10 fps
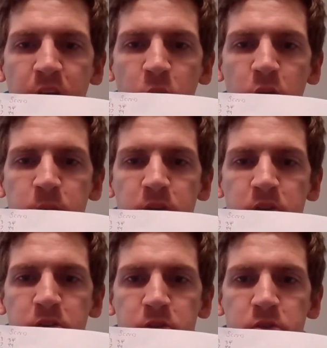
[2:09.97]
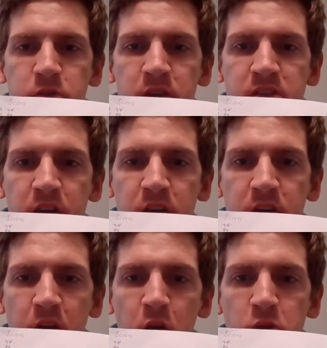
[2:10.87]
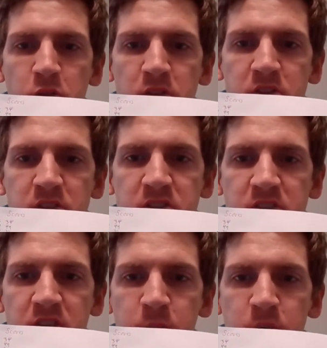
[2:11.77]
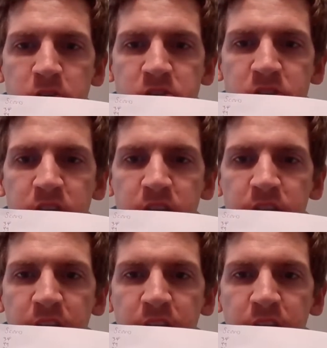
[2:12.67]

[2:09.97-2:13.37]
But what I'm going to do is I'm going to go through this list of numbers.